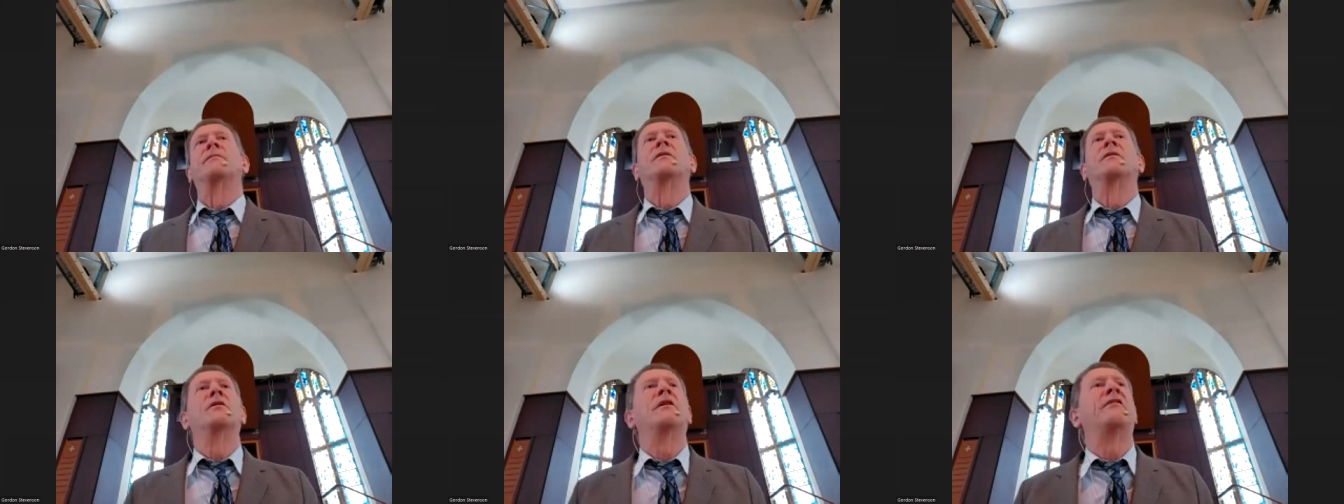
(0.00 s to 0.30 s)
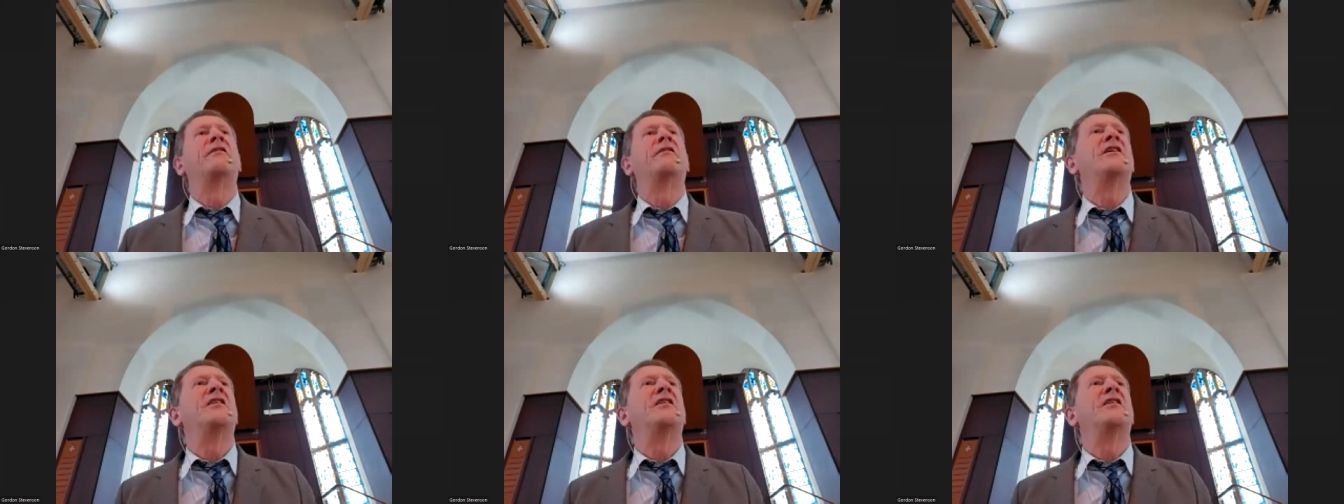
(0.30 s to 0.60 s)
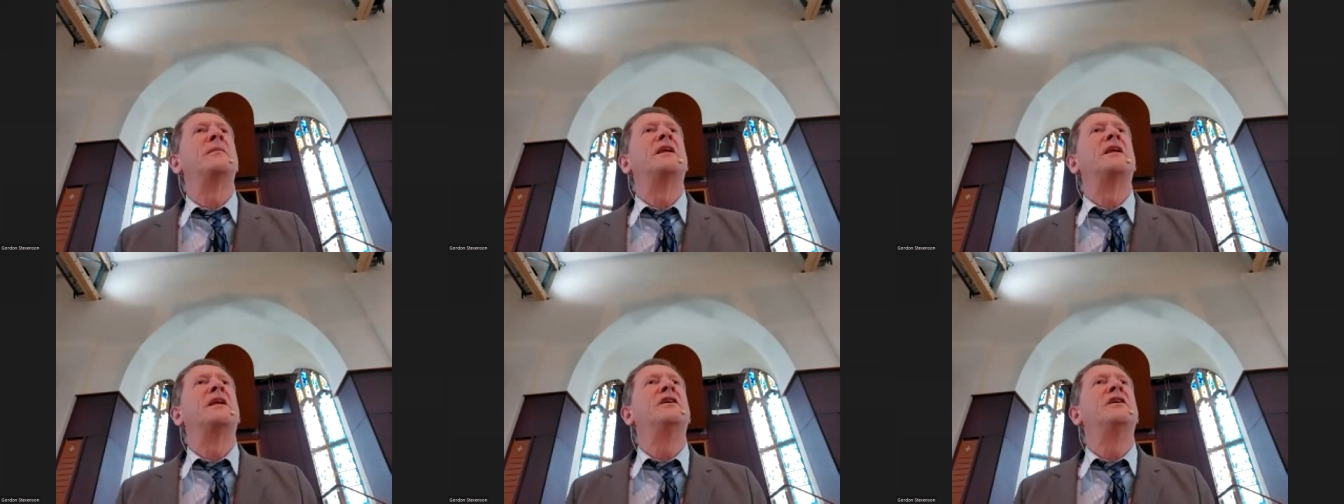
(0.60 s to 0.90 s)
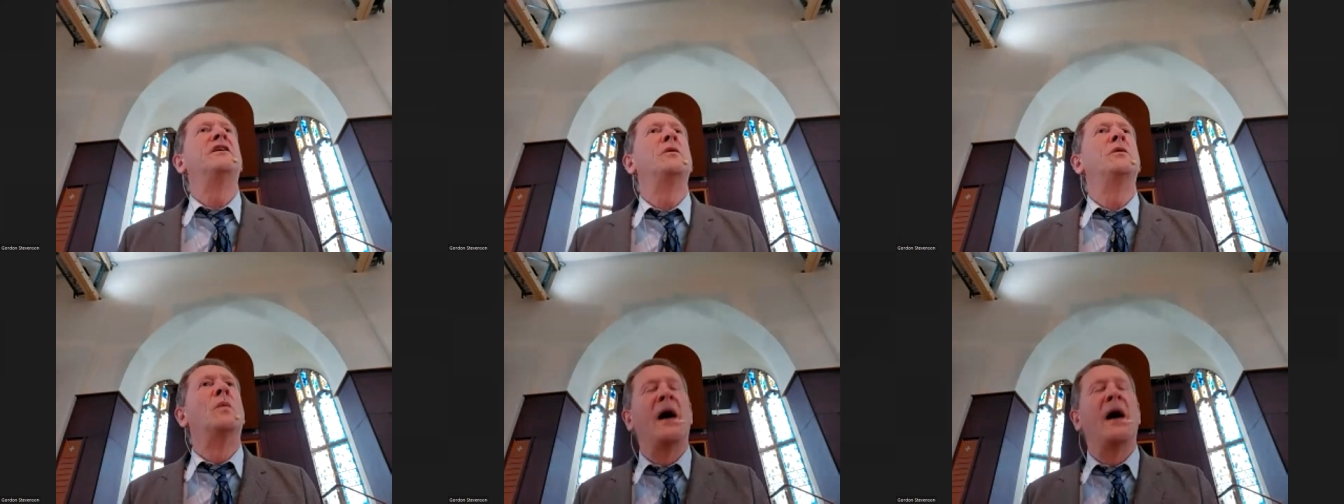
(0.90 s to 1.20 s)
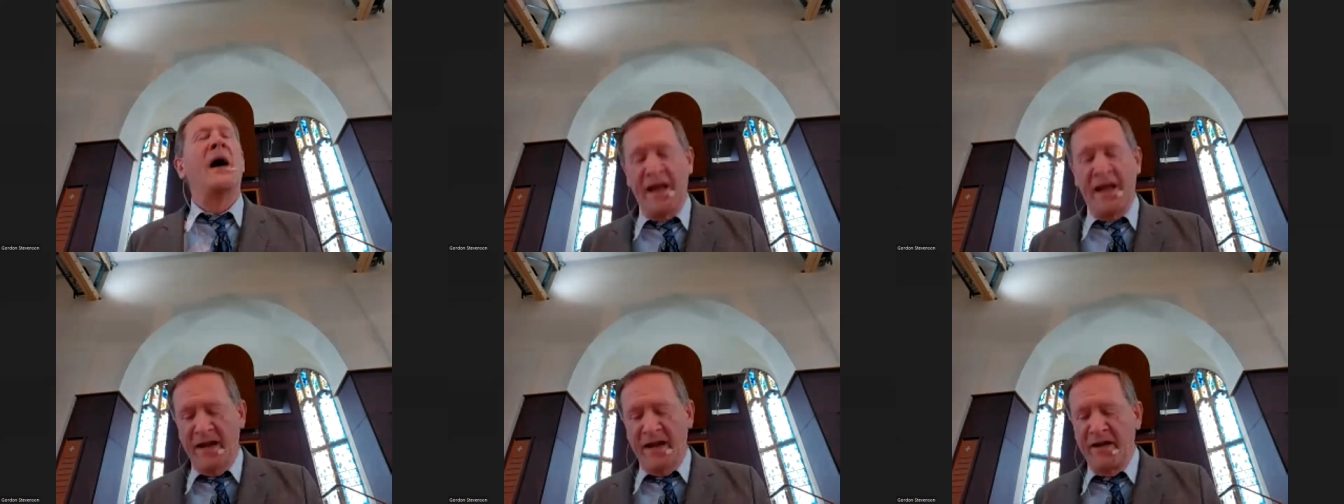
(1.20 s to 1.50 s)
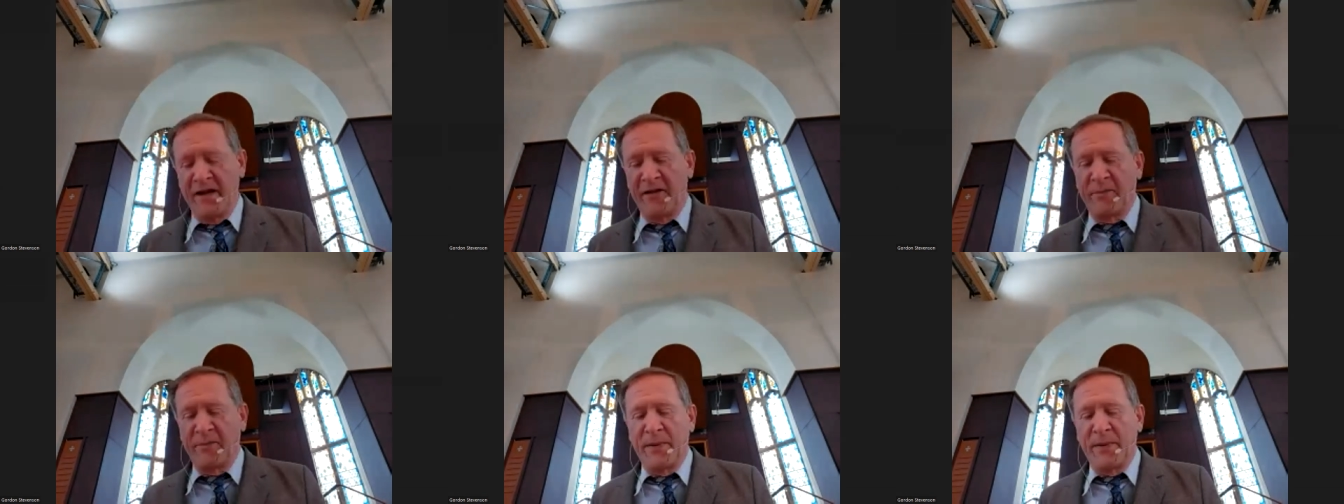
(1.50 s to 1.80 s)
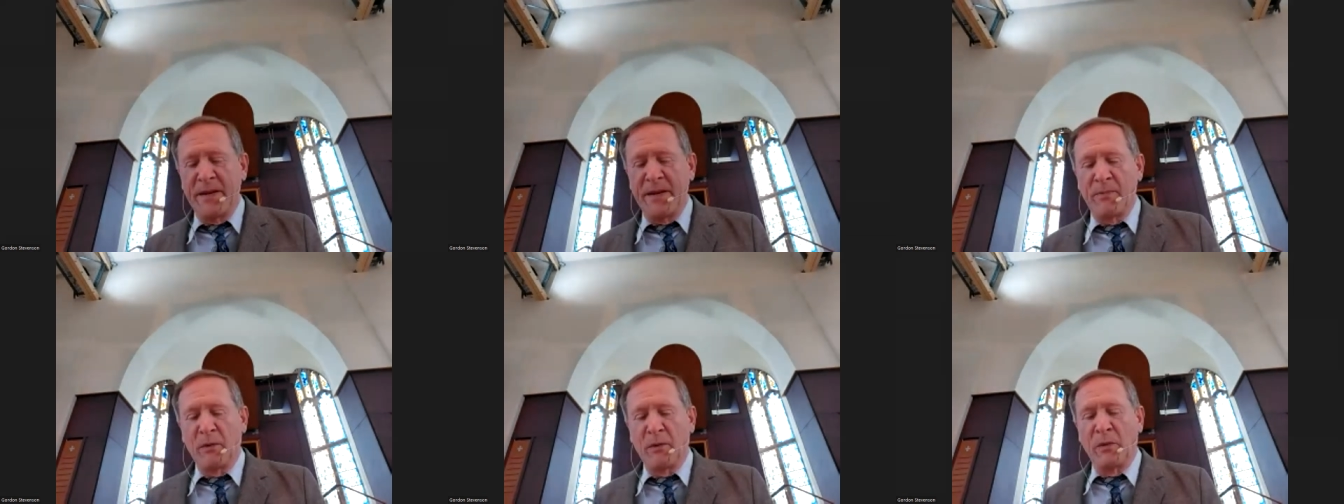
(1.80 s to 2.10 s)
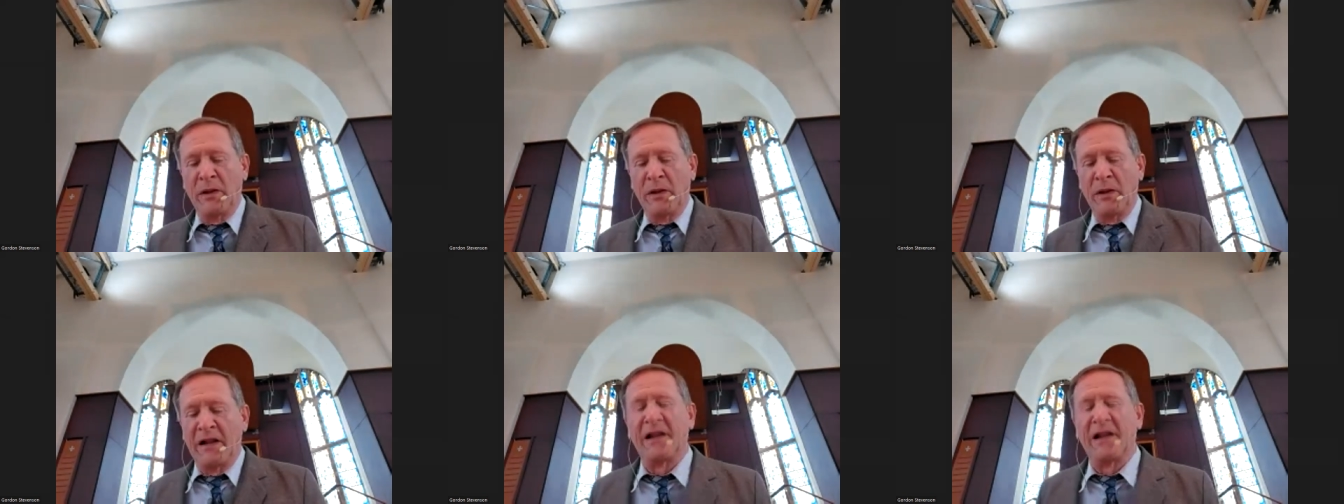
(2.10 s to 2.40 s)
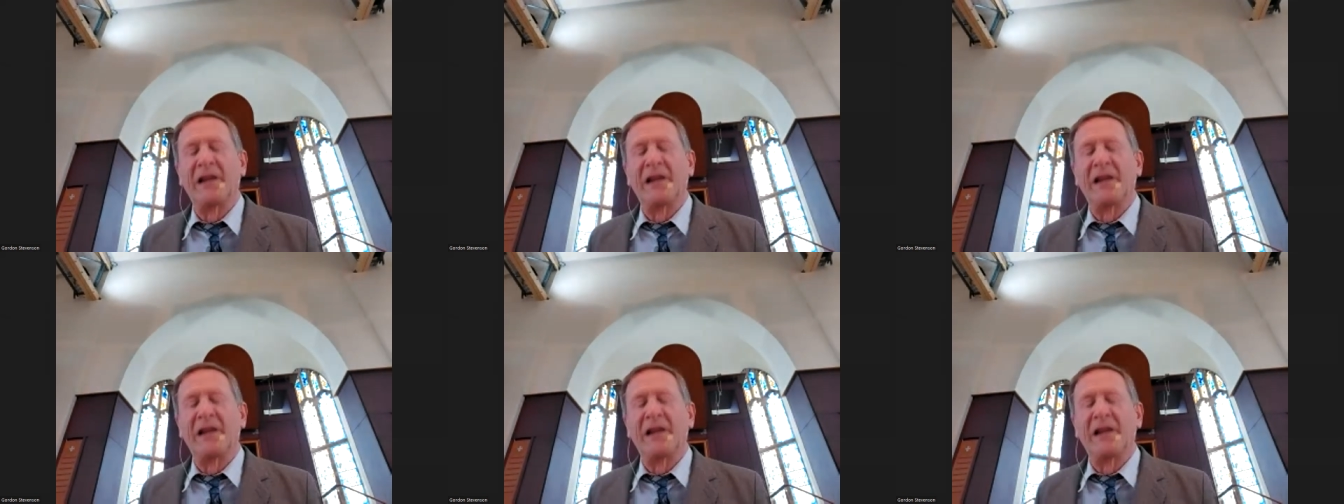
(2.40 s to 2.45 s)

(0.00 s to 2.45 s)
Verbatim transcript: Do I see them in a new way as people